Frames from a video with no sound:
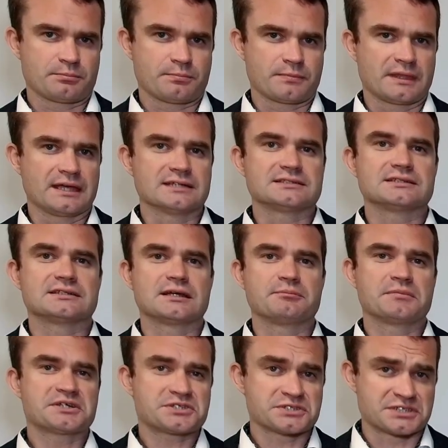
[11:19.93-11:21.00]
Is it
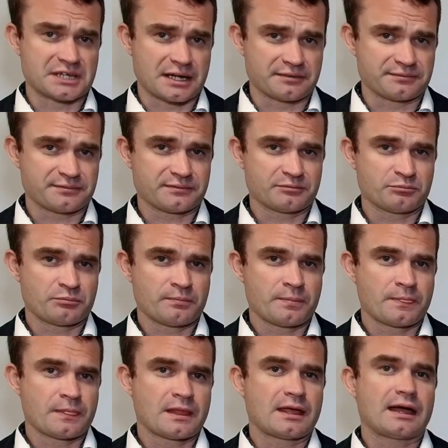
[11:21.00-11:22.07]
ambitious enough?
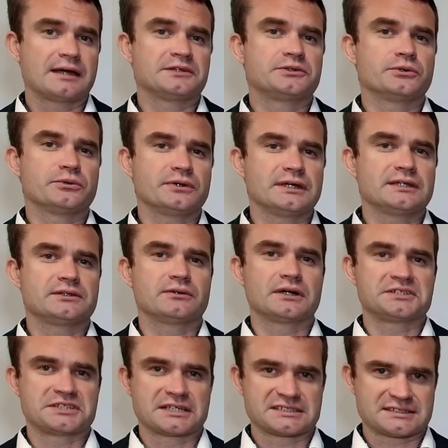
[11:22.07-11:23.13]
And do you need to
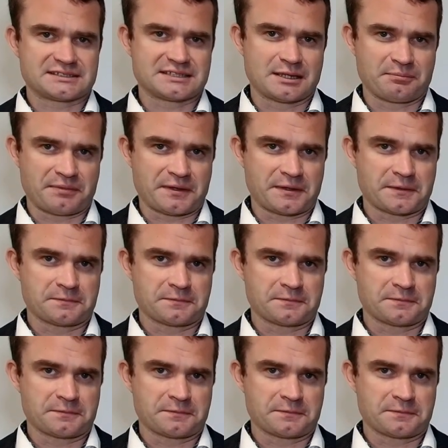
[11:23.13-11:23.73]
adjust something?